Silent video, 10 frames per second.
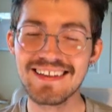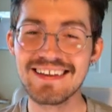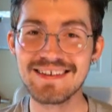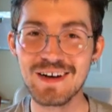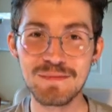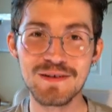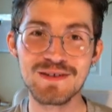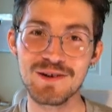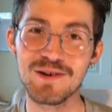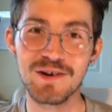This is gonna be
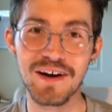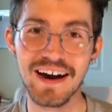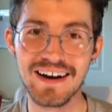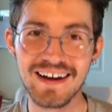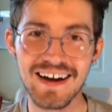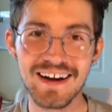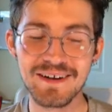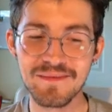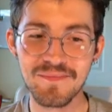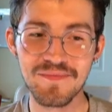so great.
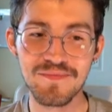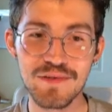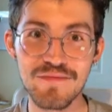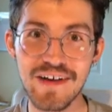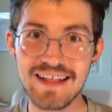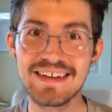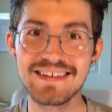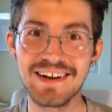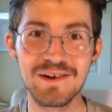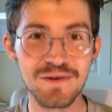We finally
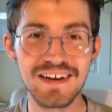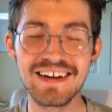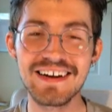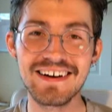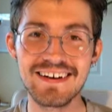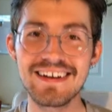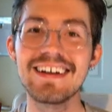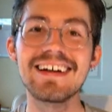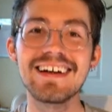did it, we're here.